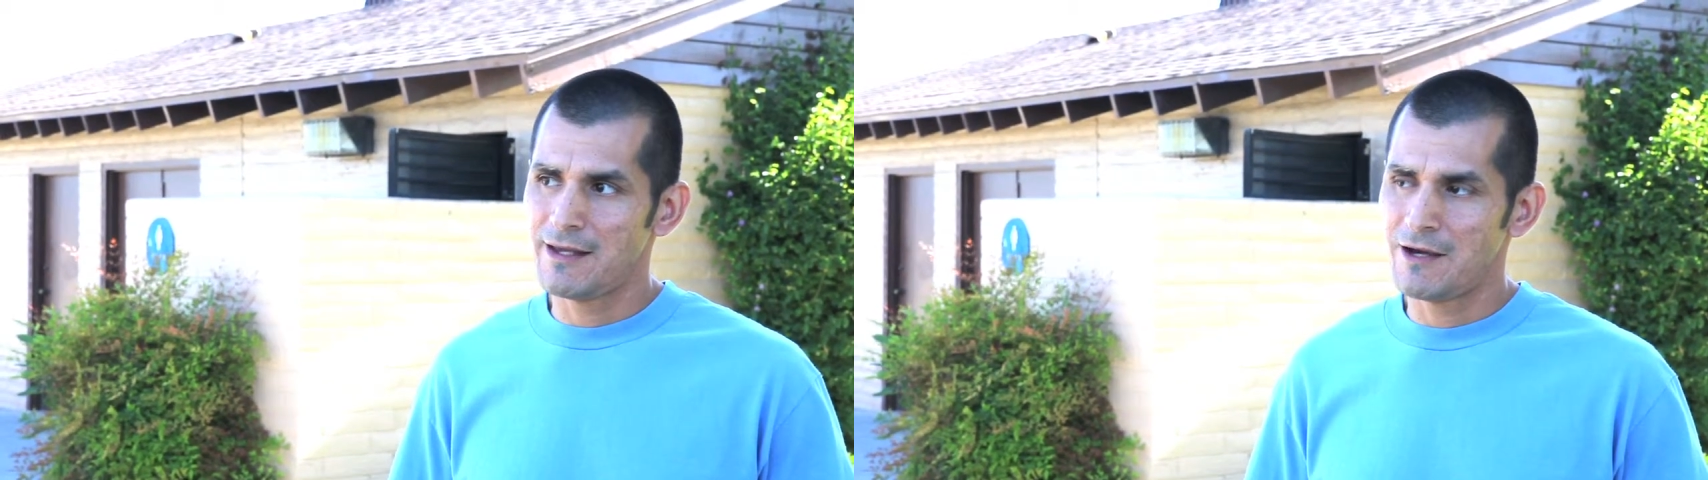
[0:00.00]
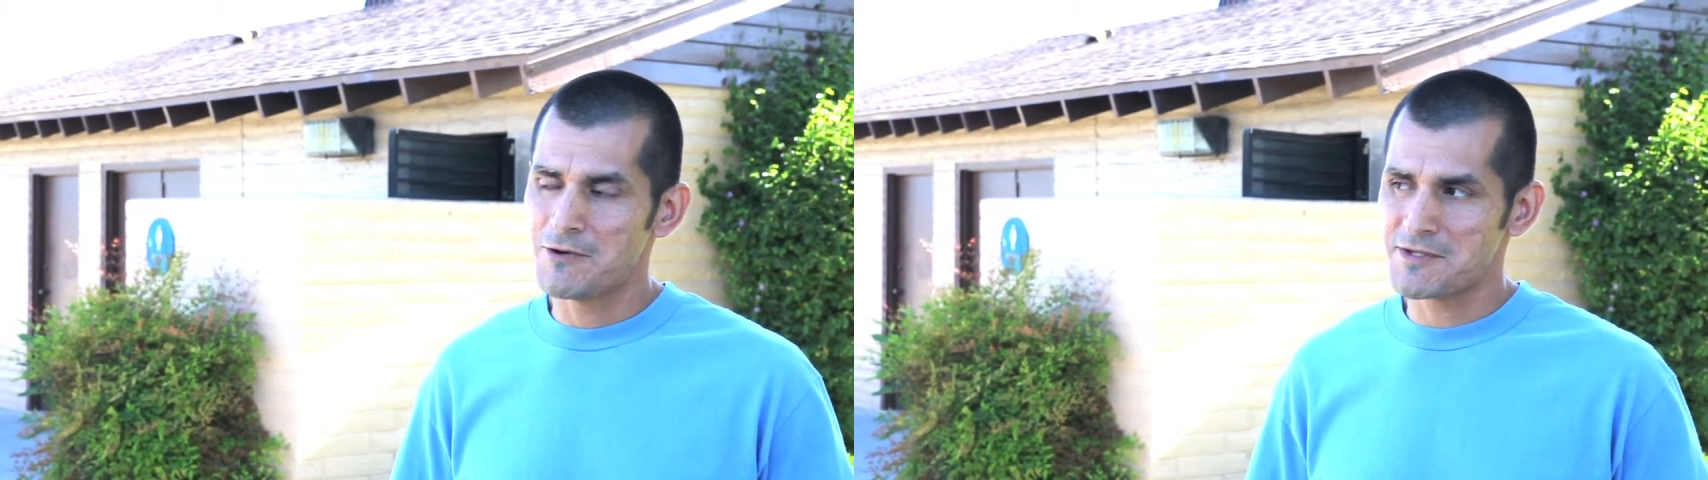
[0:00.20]

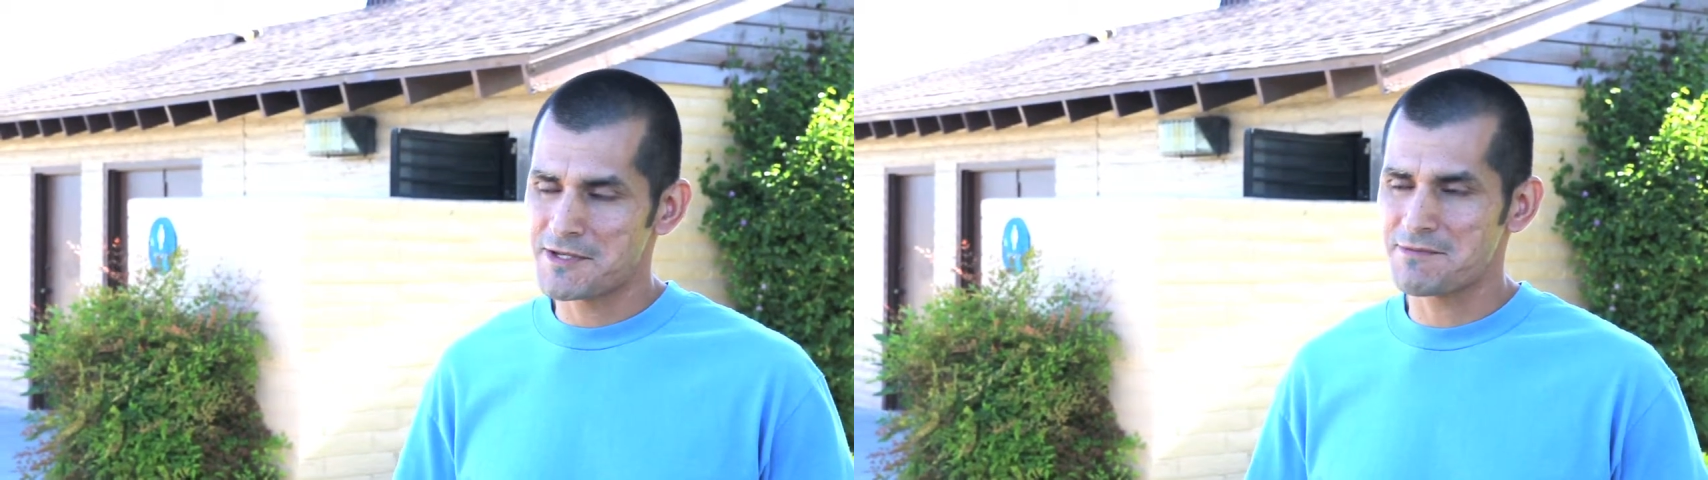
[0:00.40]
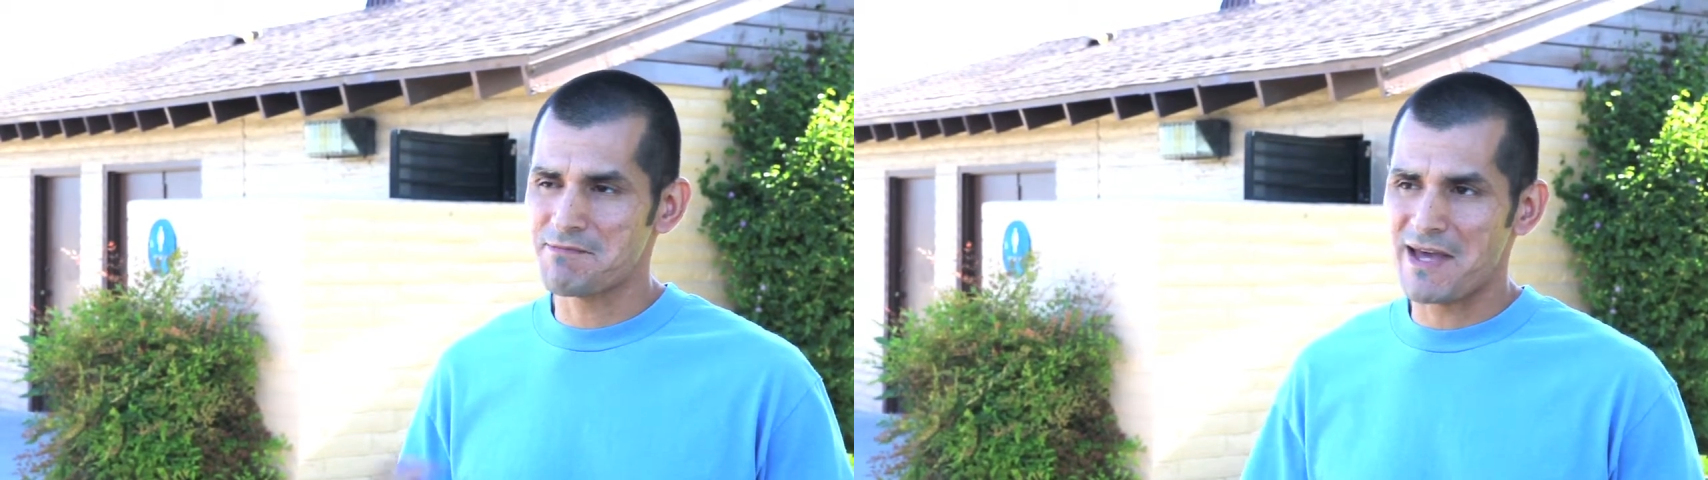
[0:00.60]
I was
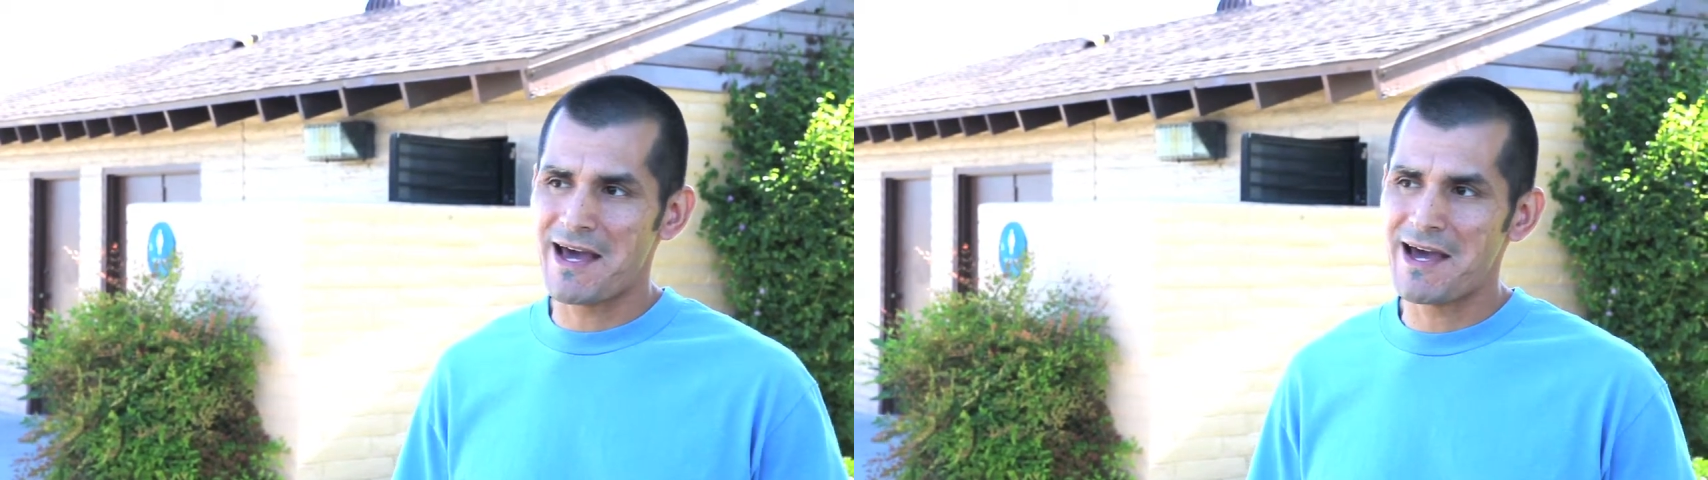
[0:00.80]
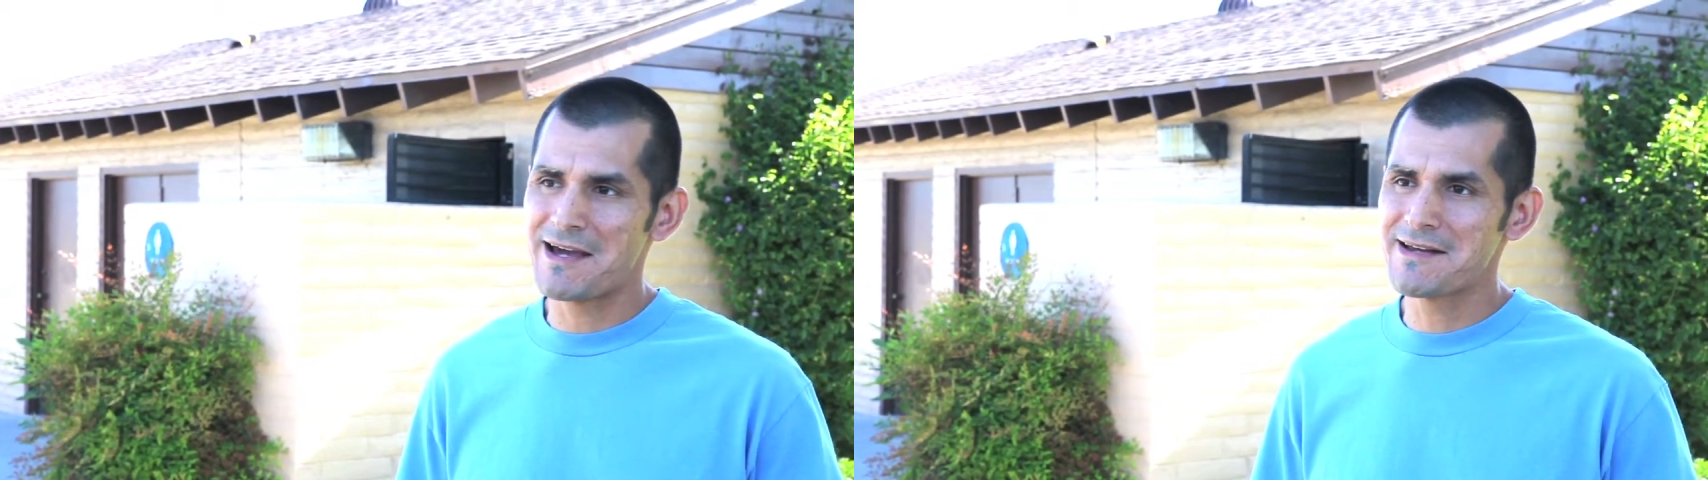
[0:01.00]
just
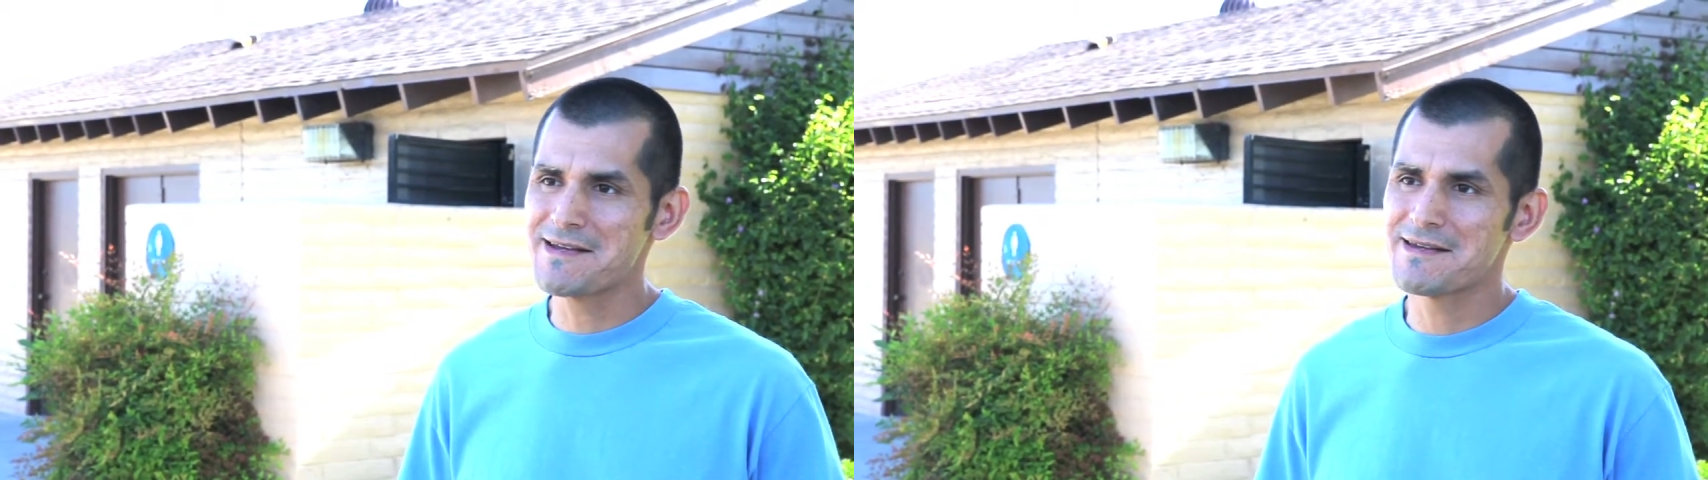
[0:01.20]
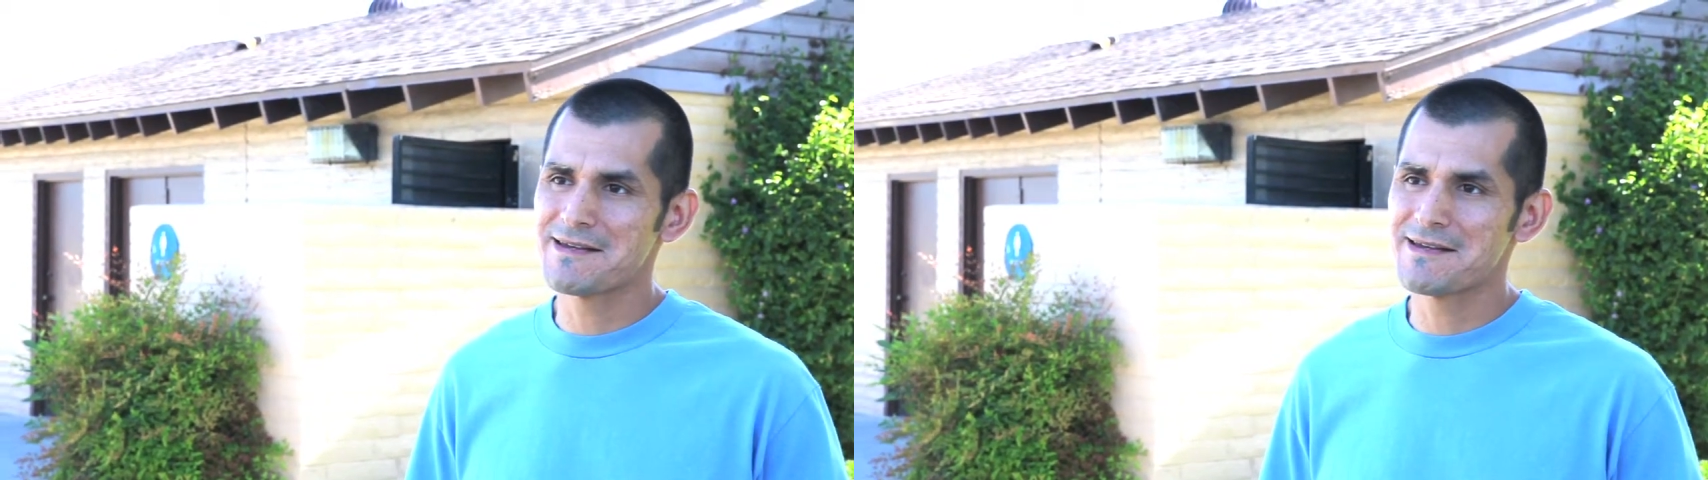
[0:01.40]
mad.